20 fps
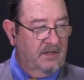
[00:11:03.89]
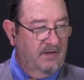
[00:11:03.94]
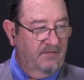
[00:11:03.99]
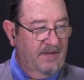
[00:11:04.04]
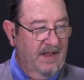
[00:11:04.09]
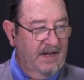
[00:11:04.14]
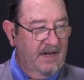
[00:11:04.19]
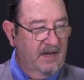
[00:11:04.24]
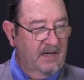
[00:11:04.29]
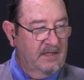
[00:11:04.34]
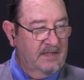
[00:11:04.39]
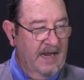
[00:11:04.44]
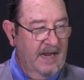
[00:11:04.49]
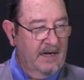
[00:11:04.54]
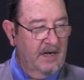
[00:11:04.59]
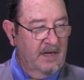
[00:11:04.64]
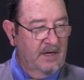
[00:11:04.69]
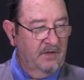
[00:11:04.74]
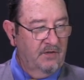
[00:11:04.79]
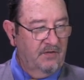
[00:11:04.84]

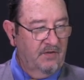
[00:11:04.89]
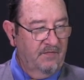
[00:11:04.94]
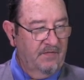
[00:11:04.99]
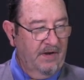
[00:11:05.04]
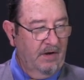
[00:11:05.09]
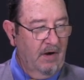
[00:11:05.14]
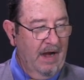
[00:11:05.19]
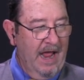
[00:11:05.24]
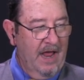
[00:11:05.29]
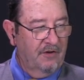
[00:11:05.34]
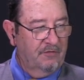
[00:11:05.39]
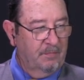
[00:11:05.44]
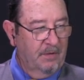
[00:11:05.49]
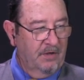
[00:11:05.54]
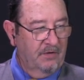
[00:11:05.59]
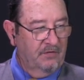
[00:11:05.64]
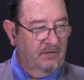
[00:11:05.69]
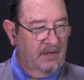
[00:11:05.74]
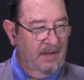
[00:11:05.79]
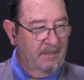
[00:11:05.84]
data, in severe
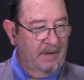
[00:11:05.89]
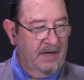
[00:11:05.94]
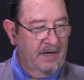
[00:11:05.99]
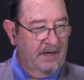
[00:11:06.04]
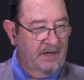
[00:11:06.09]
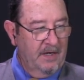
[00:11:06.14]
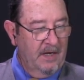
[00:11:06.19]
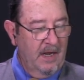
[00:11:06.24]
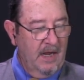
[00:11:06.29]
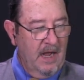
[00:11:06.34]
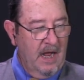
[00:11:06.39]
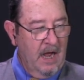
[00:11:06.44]
asthma is limited,